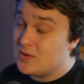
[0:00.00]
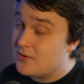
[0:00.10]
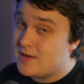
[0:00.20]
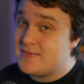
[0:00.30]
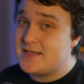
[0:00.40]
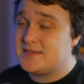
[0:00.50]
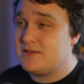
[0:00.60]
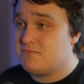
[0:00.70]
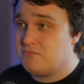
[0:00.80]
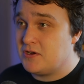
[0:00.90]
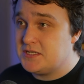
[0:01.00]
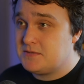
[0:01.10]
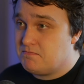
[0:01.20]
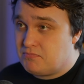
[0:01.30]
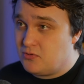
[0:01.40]
So when I run this, it
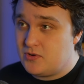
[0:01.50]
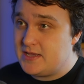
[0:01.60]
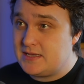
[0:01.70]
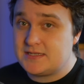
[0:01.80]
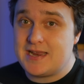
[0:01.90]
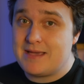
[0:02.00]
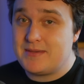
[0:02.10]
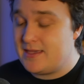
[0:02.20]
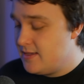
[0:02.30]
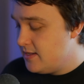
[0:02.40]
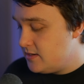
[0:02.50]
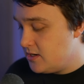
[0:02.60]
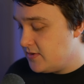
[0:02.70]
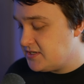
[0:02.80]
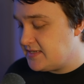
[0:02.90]
runs pretty snappy. You
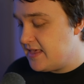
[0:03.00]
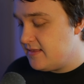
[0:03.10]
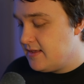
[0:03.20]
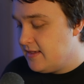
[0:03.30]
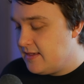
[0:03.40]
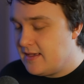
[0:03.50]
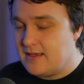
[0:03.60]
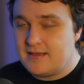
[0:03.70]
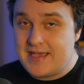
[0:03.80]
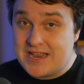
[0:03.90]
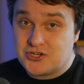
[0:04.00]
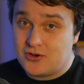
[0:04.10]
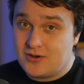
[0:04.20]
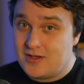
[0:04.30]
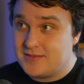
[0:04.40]
know, I just hit
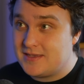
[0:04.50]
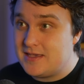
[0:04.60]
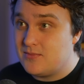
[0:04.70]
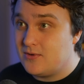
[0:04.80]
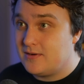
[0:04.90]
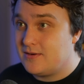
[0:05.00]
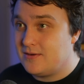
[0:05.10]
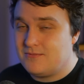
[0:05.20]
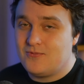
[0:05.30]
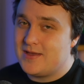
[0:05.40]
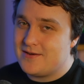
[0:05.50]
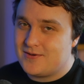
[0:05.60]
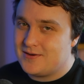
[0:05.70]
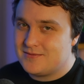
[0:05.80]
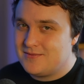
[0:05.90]
enter on the keyboard or
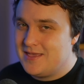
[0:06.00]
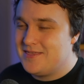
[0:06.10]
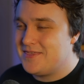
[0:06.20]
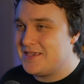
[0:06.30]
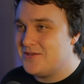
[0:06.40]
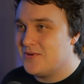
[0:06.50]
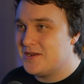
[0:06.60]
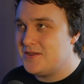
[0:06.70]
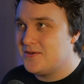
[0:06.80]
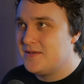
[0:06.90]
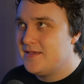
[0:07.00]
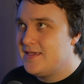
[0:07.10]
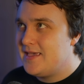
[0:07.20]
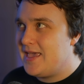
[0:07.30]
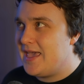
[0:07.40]
whatever thing you want to do,
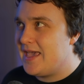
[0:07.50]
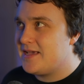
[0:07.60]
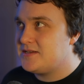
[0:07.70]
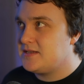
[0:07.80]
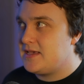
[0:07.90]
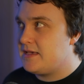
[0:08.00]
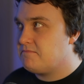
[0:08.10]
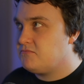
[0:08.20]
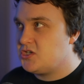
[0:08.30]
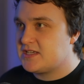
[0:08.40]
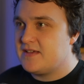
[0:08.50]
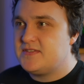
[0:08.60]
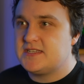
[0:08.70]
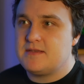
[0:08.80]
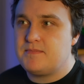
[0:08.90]
and it just kind
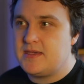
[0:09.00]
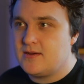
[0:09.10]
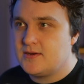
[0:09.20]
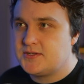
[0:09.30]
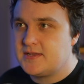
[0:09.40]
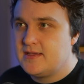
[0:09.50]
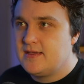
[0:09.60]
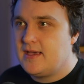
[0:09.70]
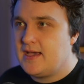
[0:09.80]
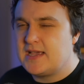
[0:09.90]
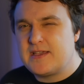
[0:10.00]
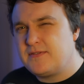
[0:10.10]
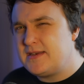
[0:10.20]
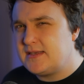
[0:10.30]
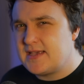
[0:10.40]
of disappears. I
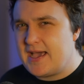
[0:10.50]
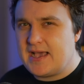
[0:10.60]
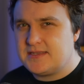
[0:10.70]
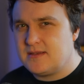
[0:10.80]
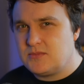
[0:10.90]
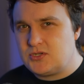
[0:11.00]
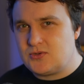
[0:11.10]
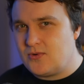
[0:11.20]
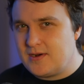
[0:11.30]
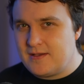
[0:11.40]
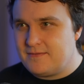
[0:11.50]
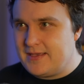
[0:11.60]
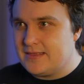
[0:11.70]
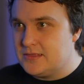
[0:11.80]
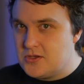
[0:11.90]
definitely need to add some sort of
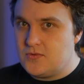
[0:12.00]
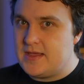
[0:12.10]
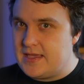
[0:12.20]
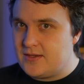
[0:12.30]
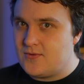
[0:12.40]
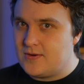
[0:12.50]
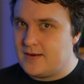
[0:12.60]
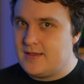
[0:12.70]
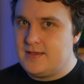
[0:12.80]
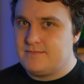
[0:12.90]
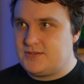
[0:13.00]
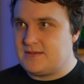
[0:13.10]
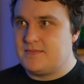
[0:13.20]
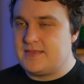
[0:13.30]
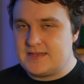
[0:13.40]
like loading or
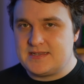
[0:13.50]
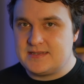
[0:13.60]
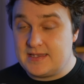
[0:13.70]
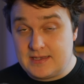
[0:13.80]
something that says